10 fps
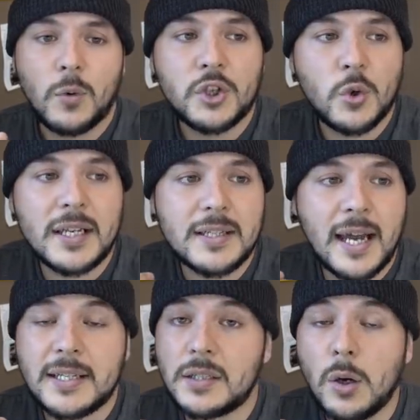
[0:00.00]
would
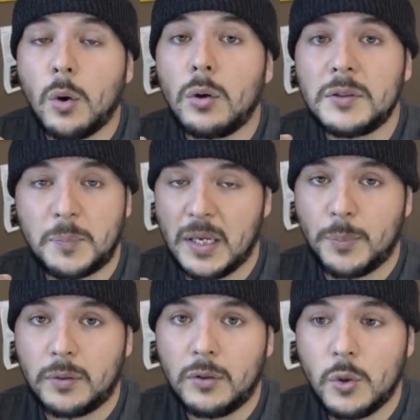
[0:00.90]
criticize the old
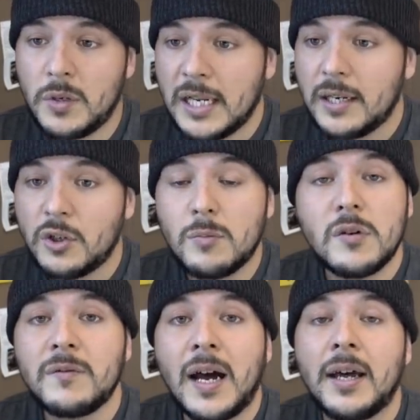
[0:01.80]
people who needed to
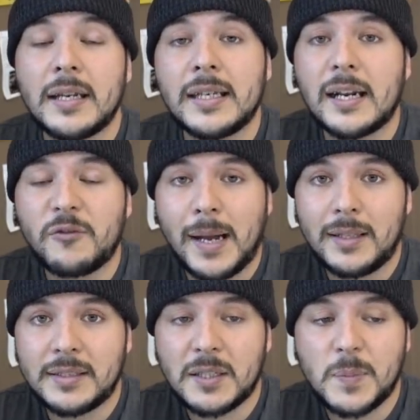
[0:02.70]
move on and get out of
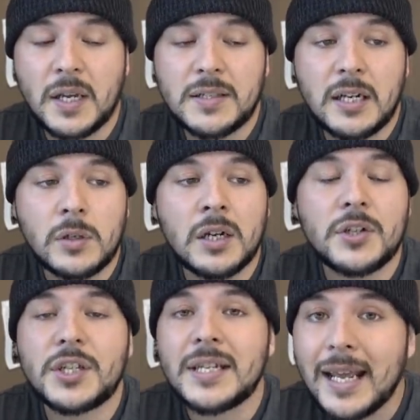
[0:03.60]
politics because they don't
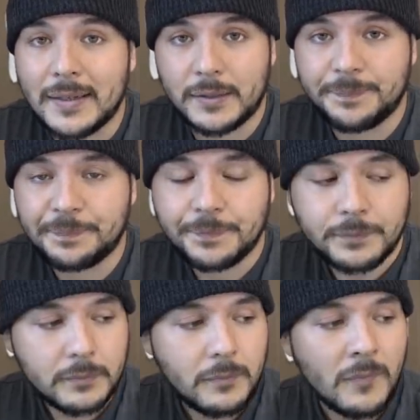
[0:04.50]
understand.
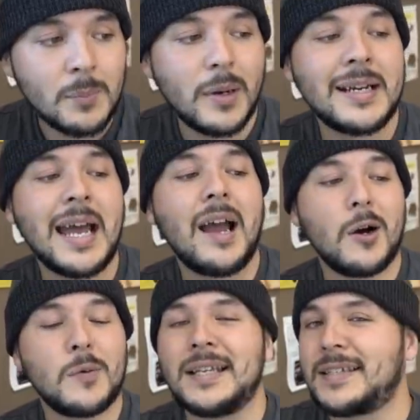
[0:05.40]
But
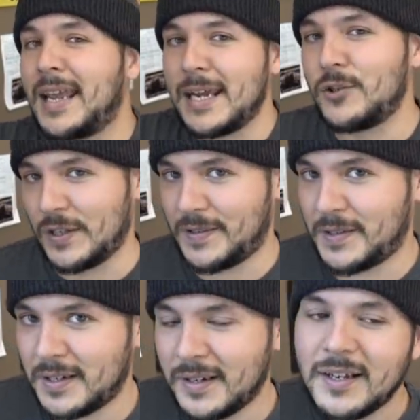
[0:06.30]
now it's
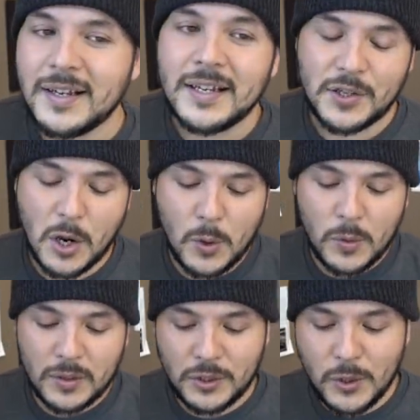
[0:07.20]
ageist.
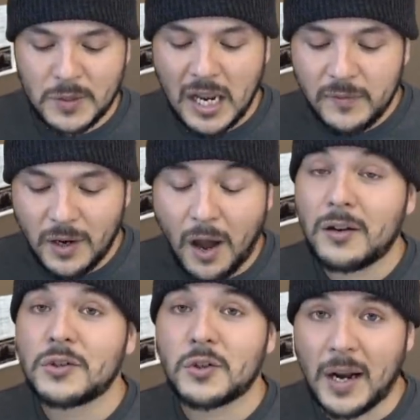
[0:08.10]
So to David
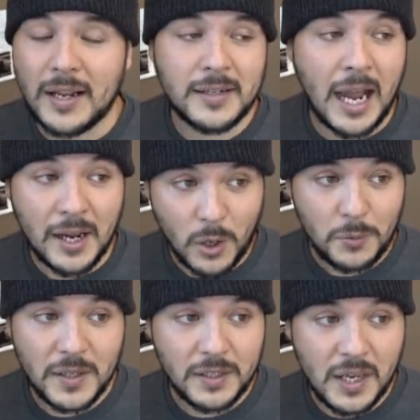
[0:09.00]
Hogg's credit, I
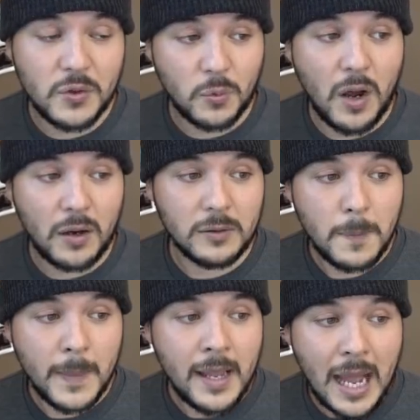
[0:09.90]
don't think he's wrong.
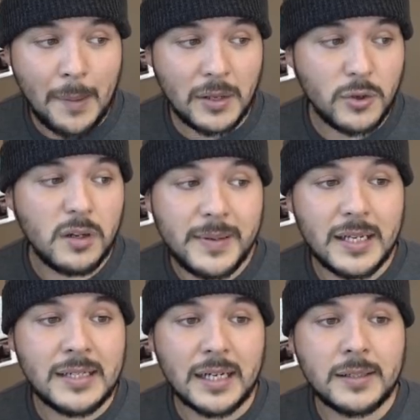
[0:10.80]
I'm not trying to be
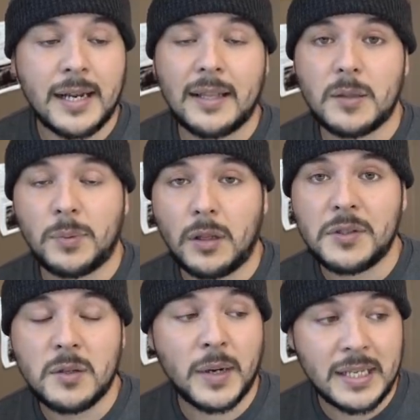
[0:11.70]
a dick to Nancy
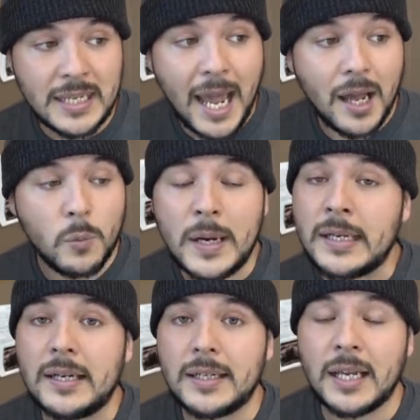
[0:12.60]
Pelosi, but yeah, we
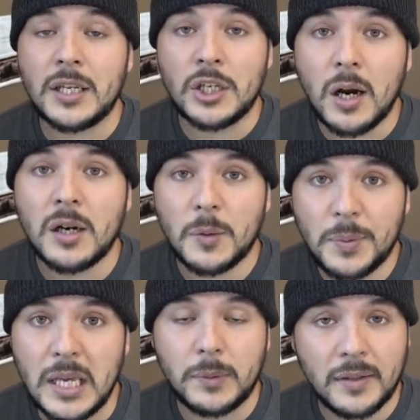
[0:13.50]
need to get younger
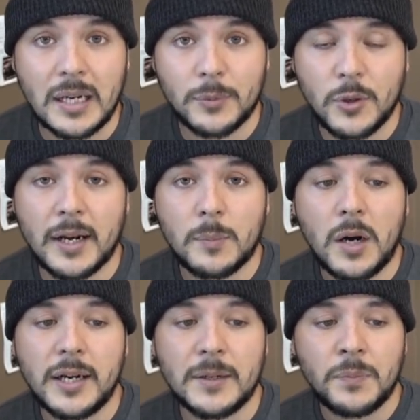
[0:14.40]
people in the Democratic
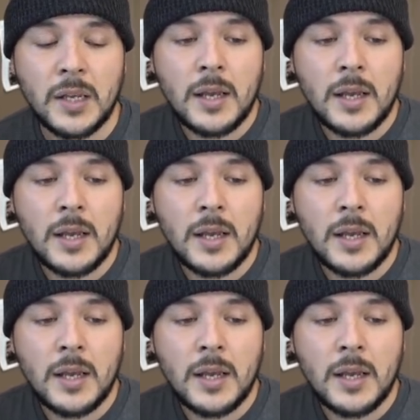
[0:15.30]
Party.